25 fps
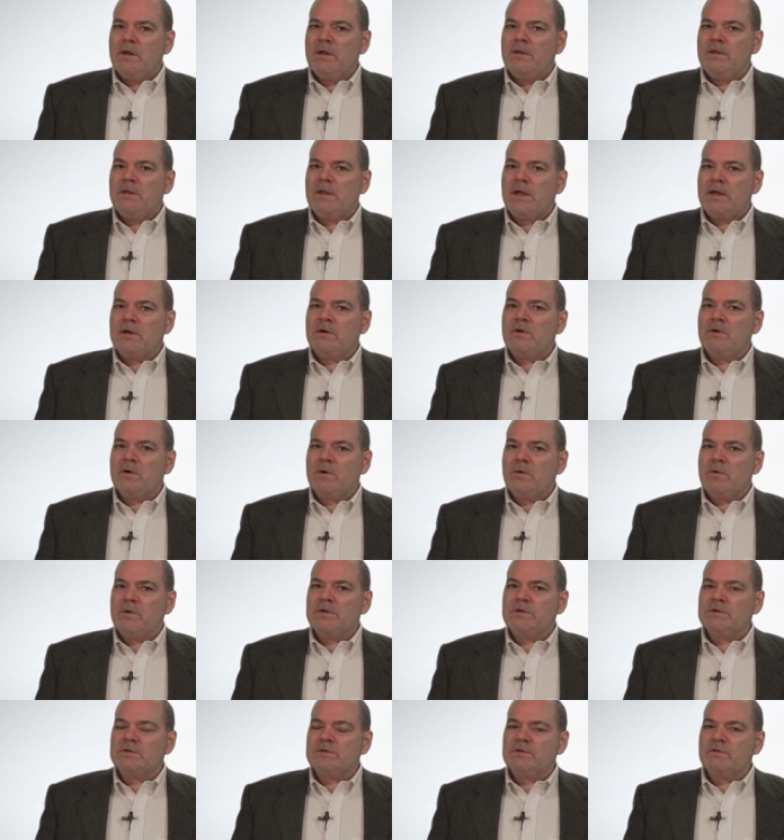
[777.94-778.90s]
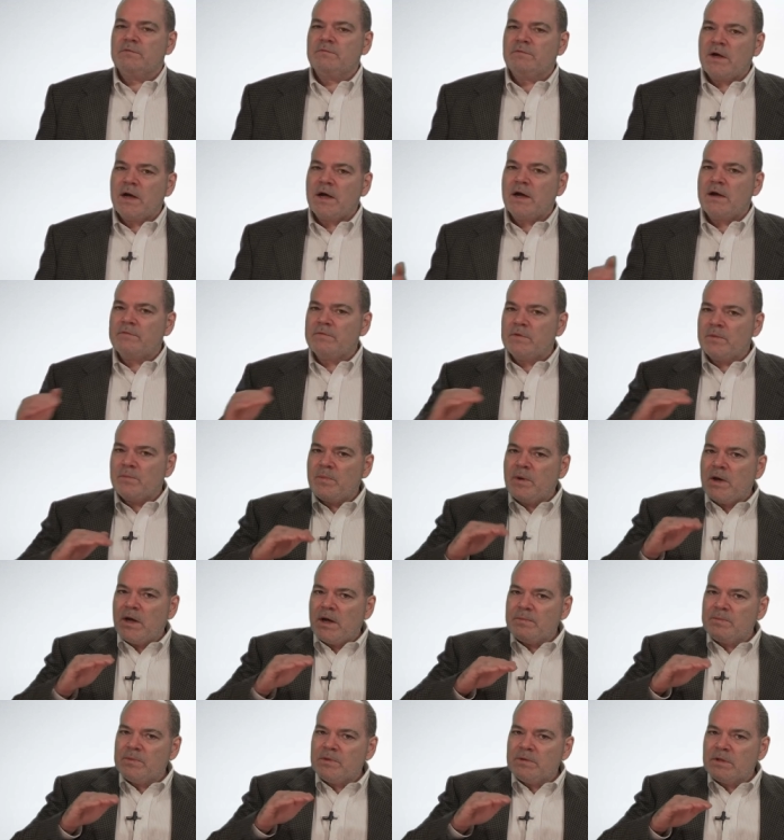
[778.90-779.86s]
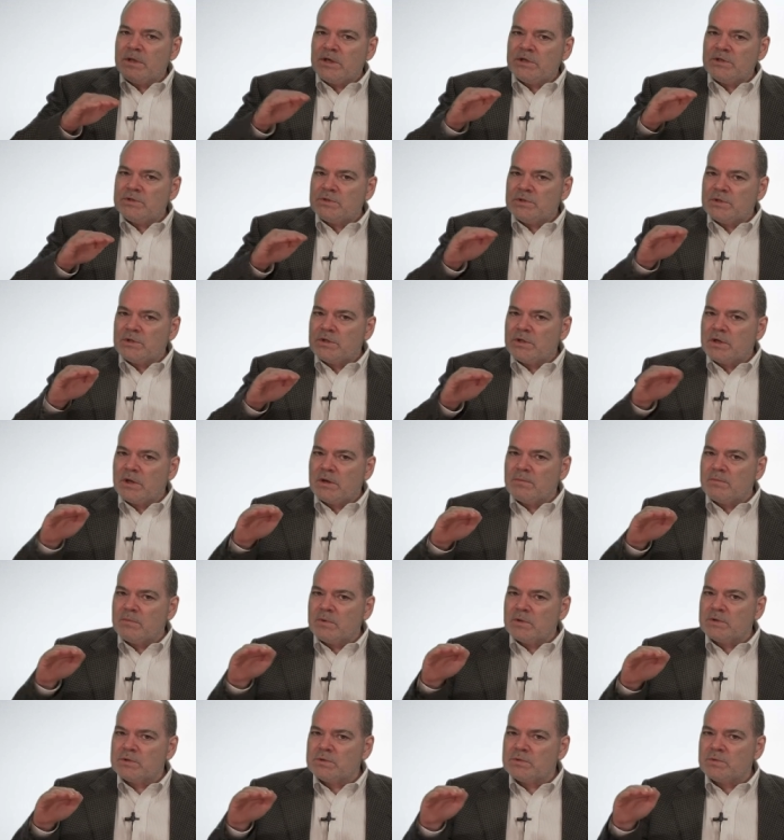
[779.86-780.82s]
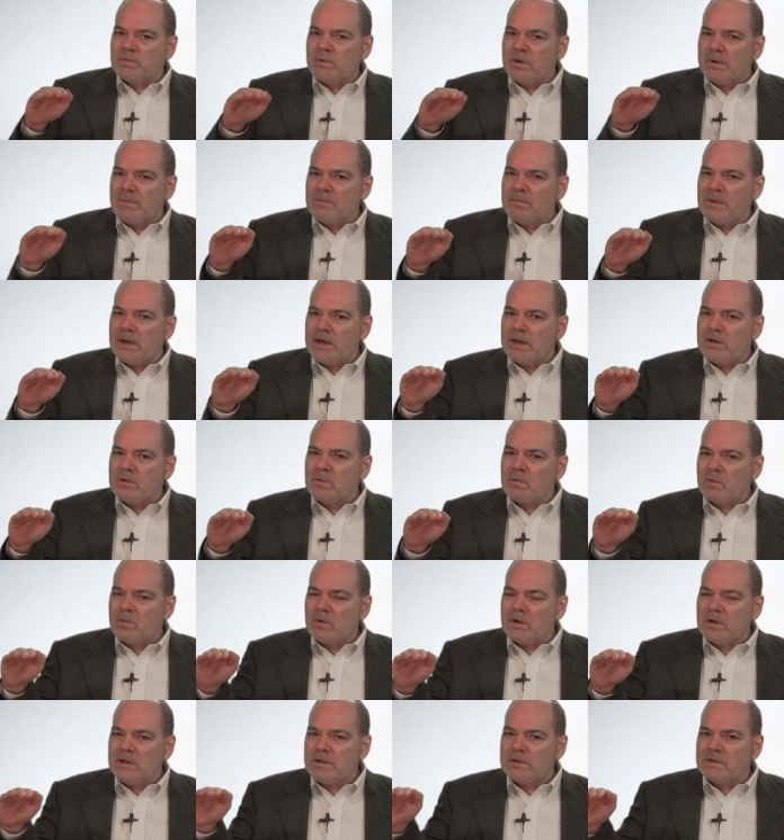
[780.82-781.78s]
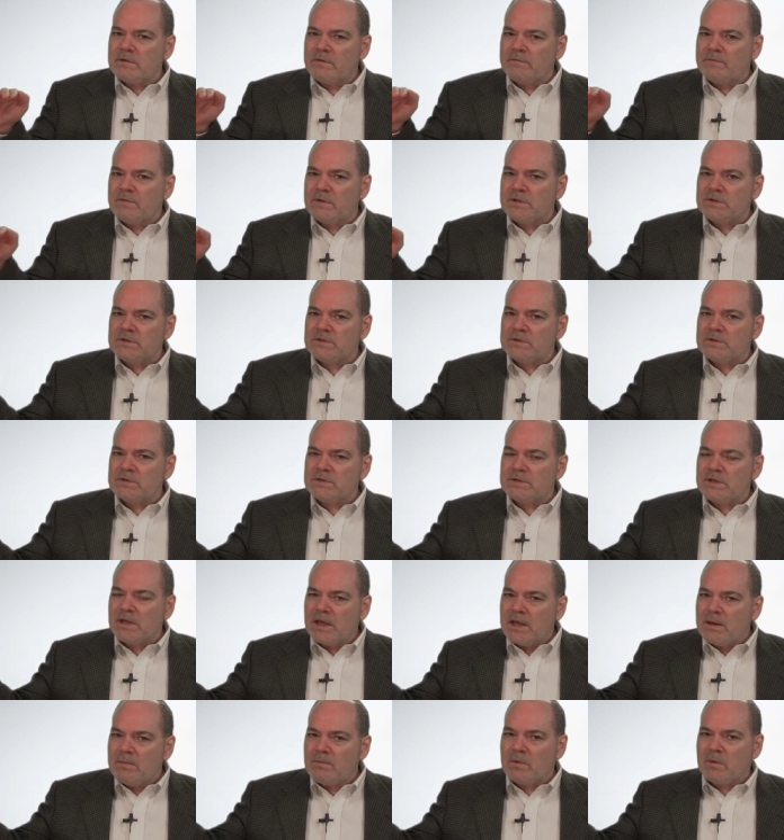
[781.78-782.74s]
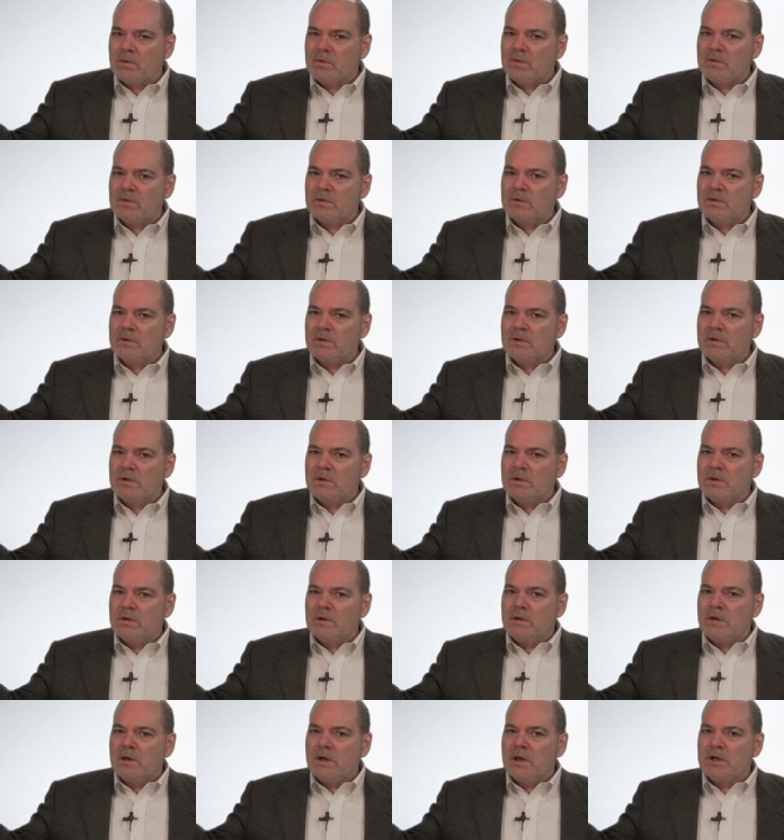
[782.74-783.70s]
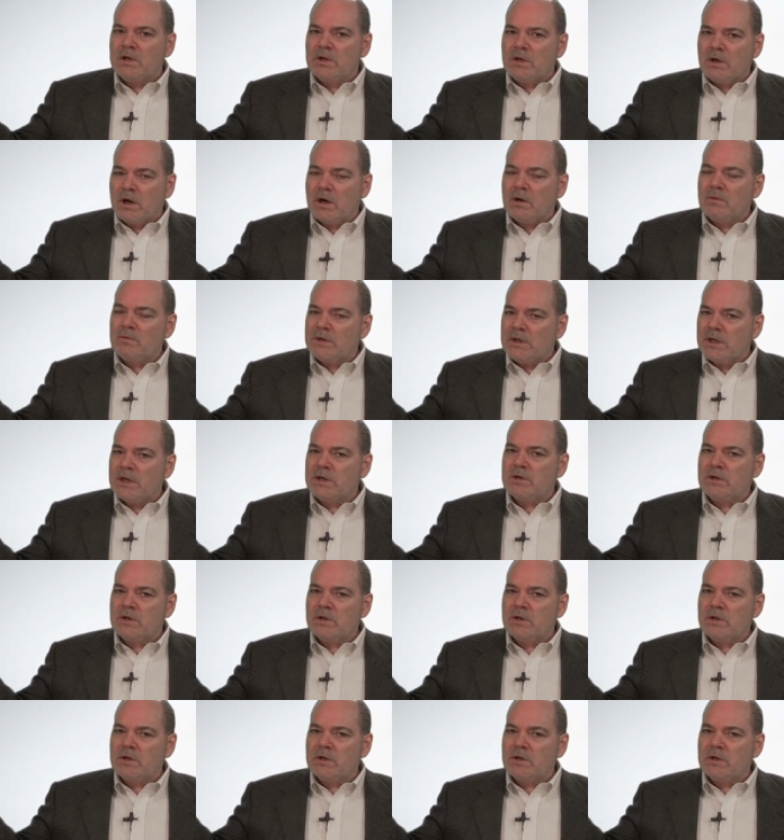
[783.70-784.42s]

then are going to survive. The population numbers remain relatively stable. And Darwin had